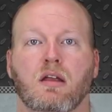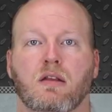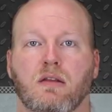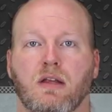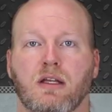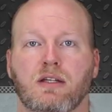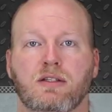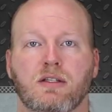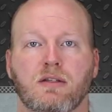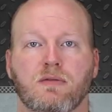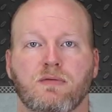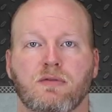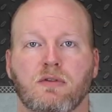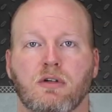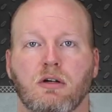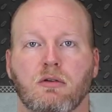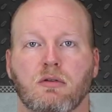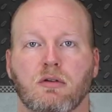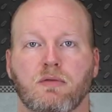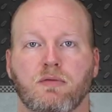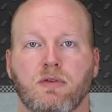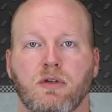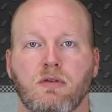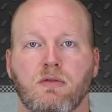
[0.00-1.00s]
That's it for
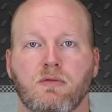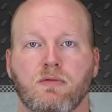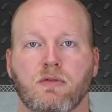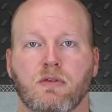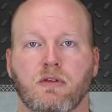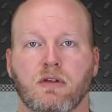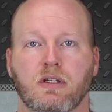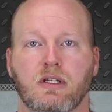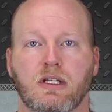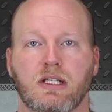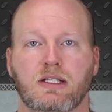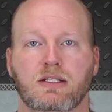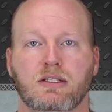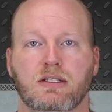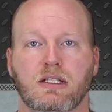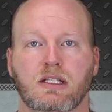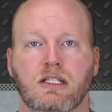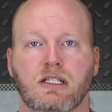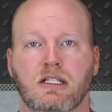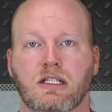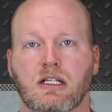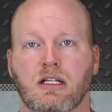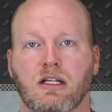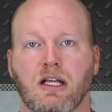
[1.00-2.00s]
our review for the
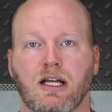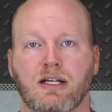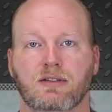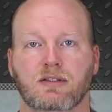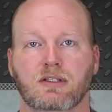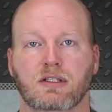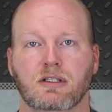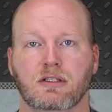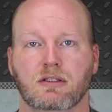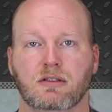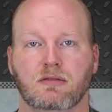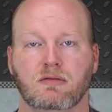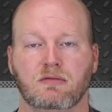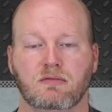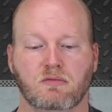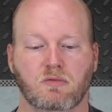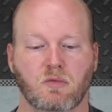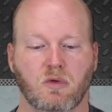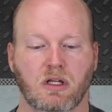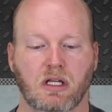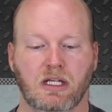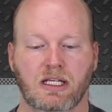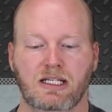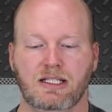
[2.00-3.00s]
DC Classics
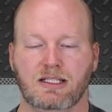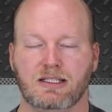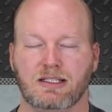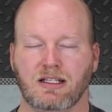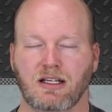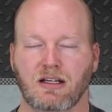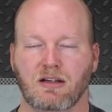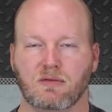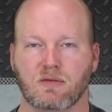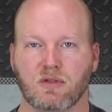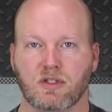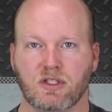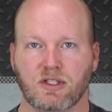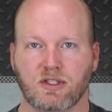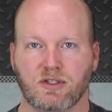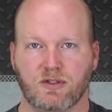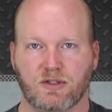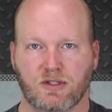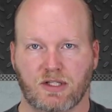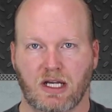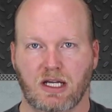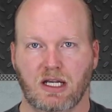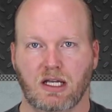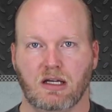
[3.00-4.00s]
release of
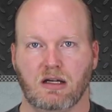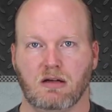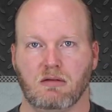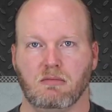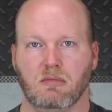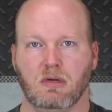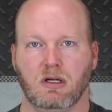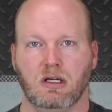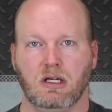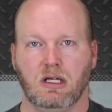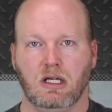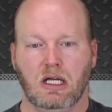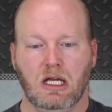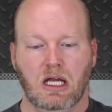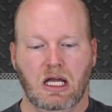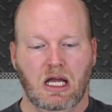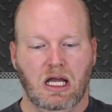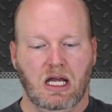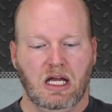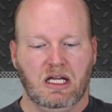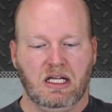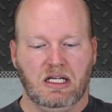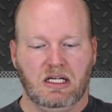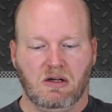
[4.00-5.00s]
Shazam.
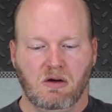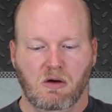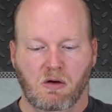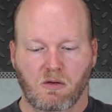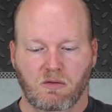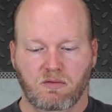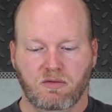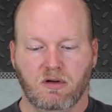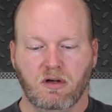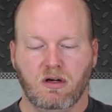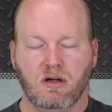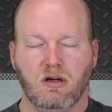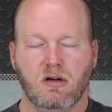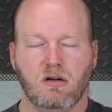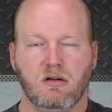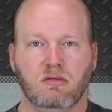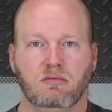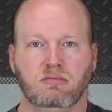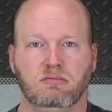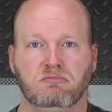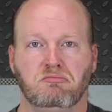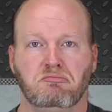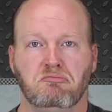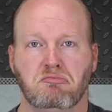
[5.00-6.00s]

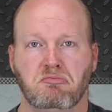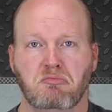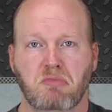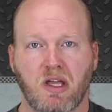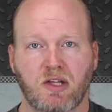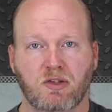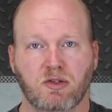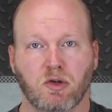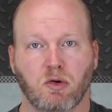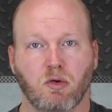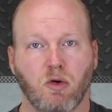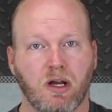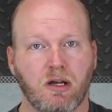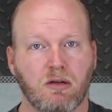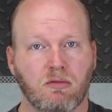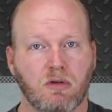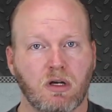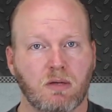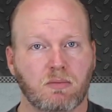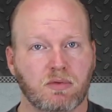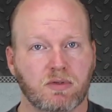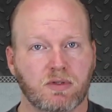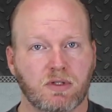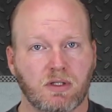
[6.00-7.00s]
Overall, it's a great
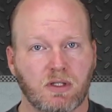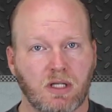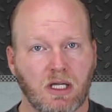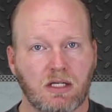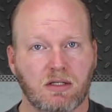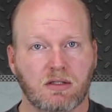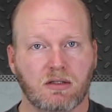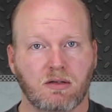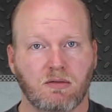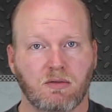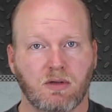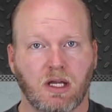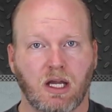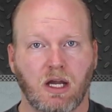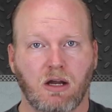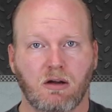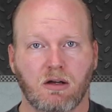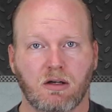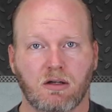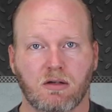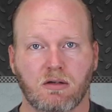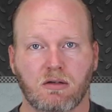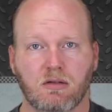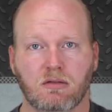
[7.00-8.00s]
representation of the
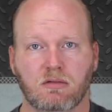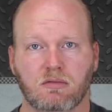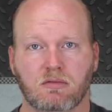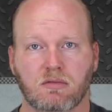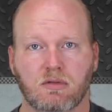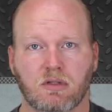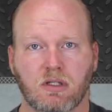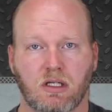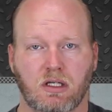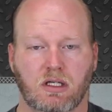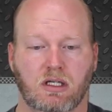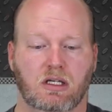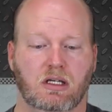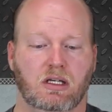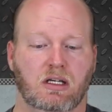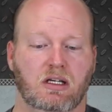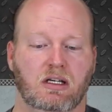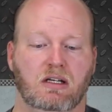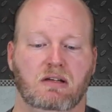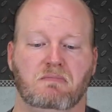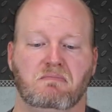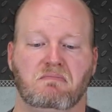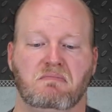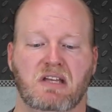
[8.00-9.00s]
character.
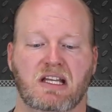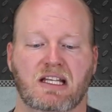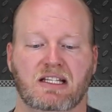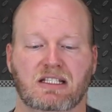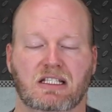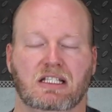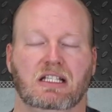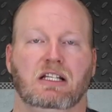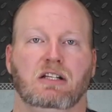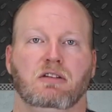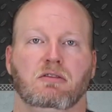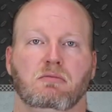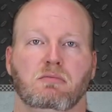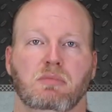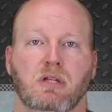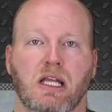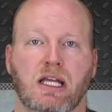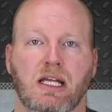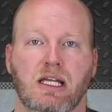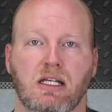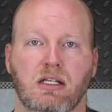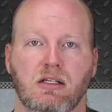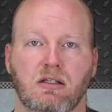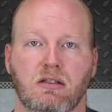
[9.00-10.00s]
It's a little
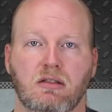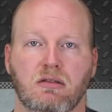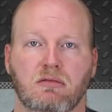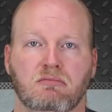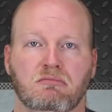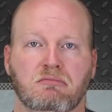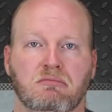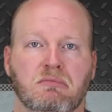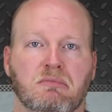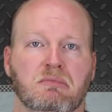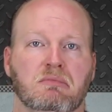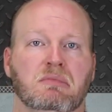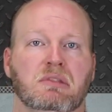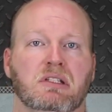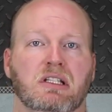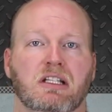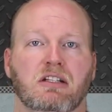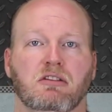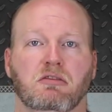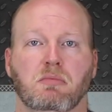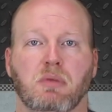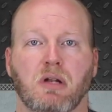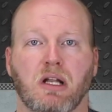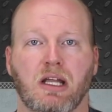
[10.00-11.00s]
bland, a
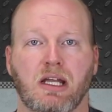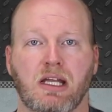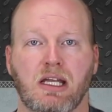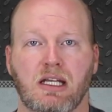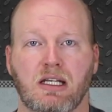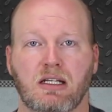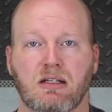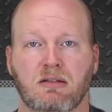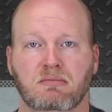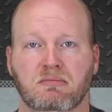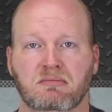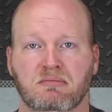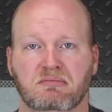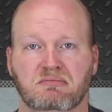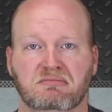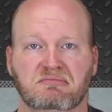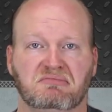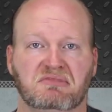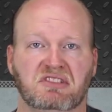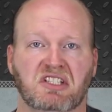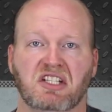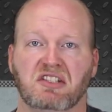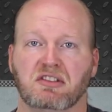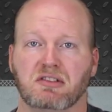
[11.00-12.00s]
little plain,
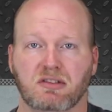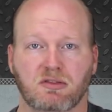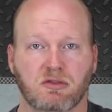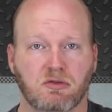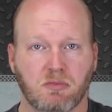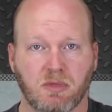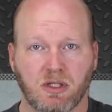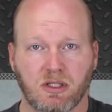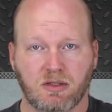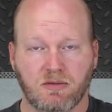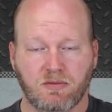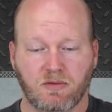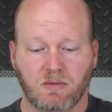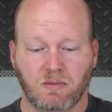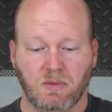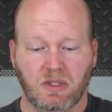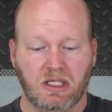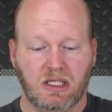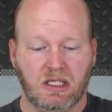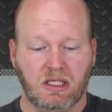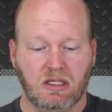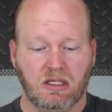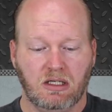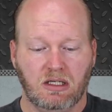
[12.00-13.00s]
doesn't do much for
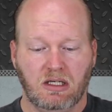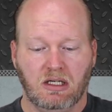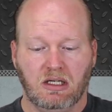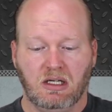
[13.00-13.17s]
me.